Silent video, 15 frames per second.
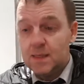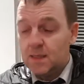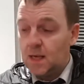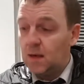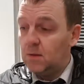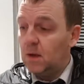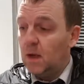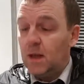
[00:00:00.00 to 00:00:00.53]

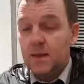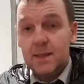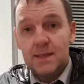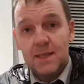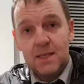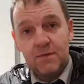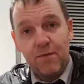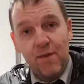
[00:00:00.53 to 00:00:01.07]
So this
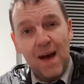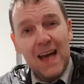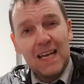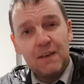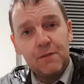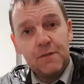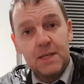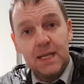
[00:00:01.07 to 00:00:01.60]
is
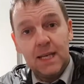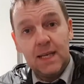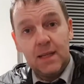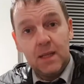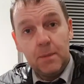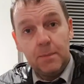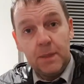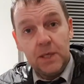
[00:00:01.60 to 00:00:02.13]
5D in
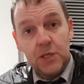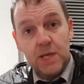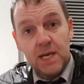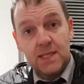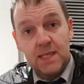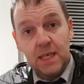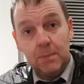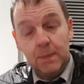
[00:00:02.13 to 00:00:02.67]
the
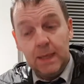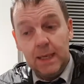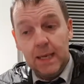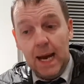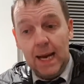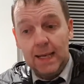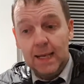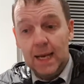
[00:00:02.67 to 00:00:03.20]
BJCP
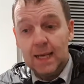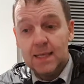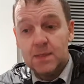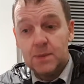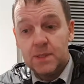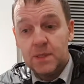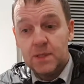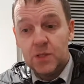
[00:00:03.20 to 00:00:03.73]
guidelines,
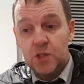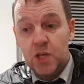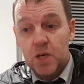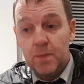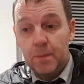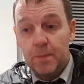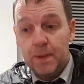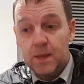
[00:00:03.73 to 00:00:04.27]
which is a
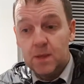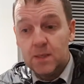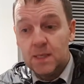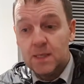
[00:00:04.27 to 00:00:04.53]
German pils.